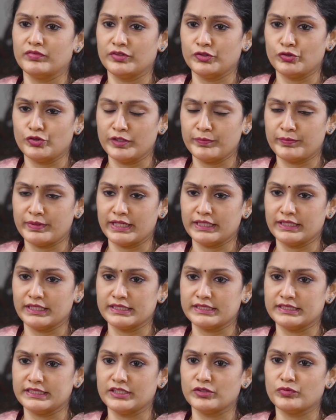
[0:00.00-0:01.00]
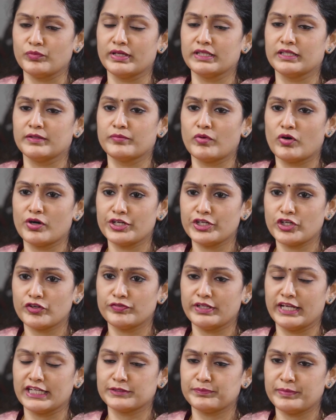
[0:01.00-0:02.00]
during pregnancy when the body
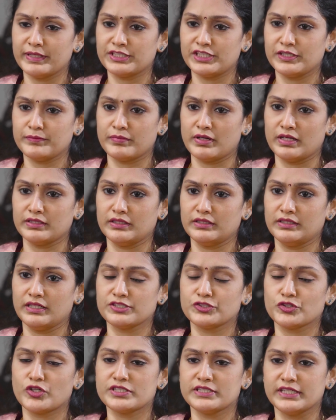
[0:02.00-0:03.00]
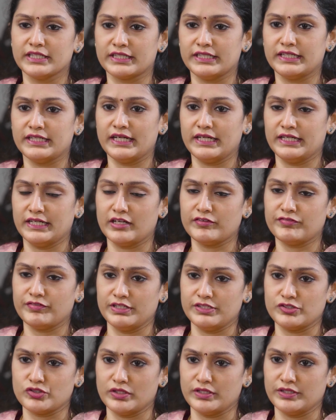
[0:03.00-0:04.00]
of the expecting mother does not secrete enough
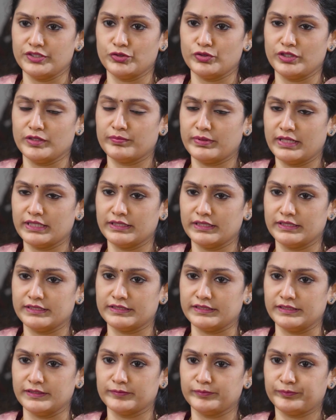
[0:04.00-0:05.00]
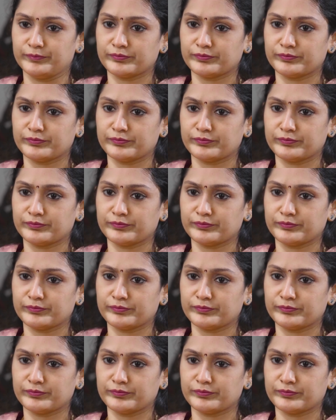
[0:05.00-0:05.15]
insulin during pregnancy.